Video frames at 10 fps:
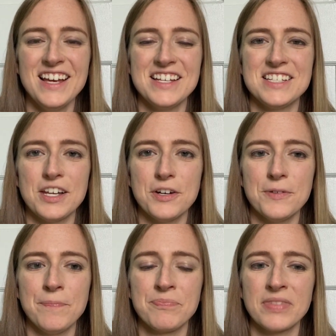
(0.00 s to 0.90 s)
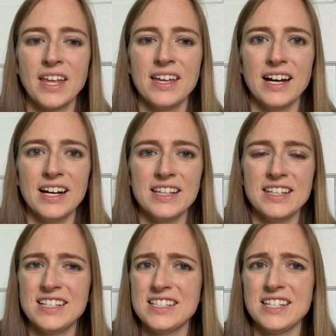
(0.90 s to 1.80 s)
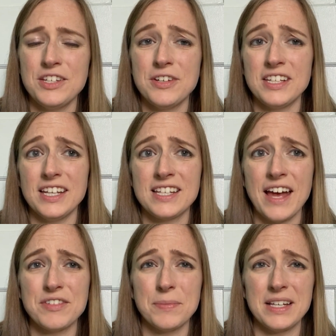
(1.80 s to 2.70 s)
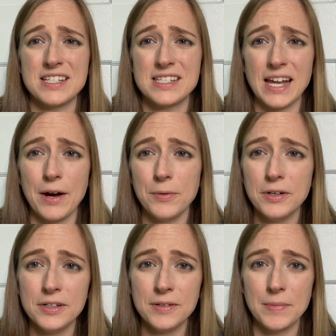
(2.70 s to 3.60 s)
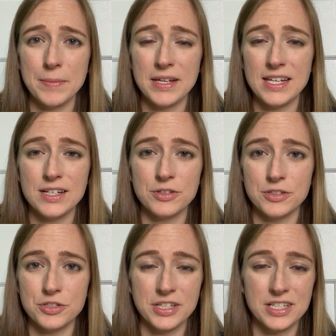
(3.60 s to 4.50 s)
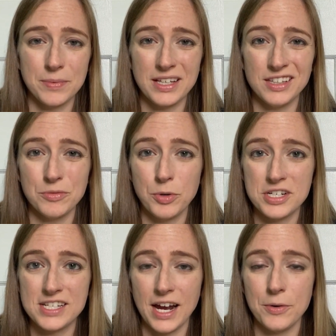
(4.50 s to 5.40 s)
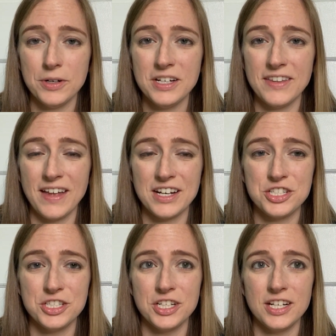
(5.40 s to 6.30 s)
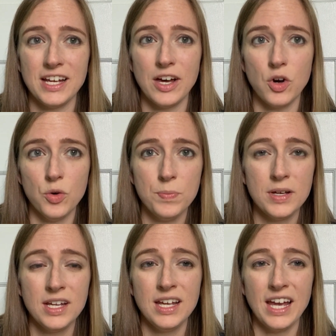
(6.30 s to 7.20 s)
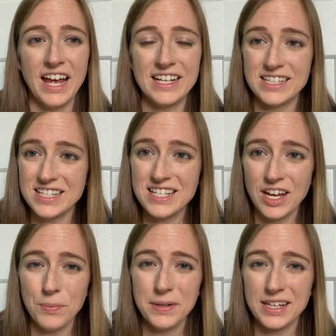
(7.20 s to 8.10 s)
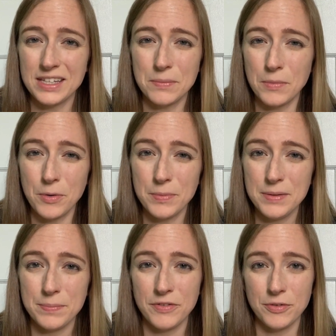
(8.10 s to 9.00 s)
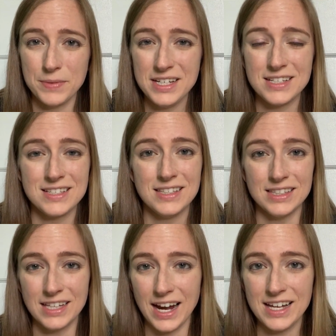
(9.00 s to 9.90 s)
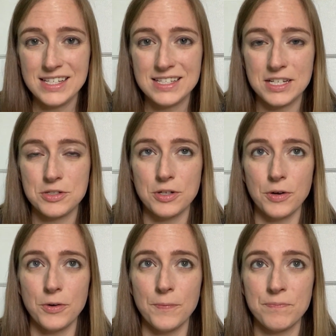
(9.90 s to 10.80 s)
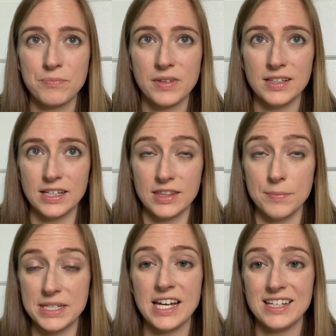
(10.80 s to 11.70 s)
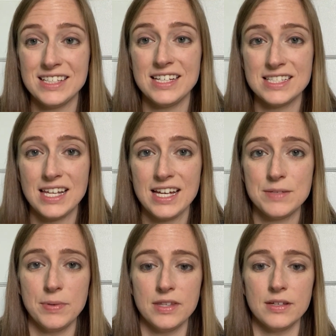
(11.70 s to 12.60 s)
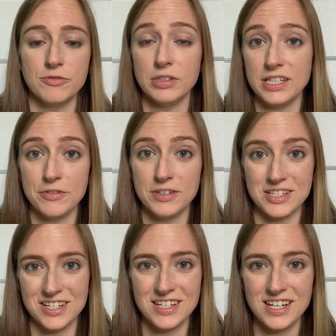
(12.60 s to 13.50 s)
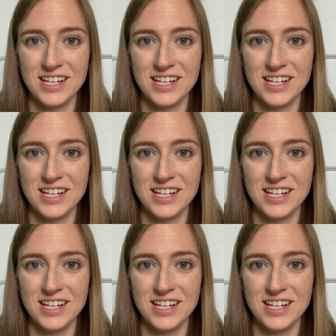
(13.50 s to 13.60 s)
So they did say you can like have something sour, maybe eat or drink something a little more sour, and that should help. And it does help like in the moment, but for me, it doesn't last. So like the metallic taste lasts, but the relief doesn't.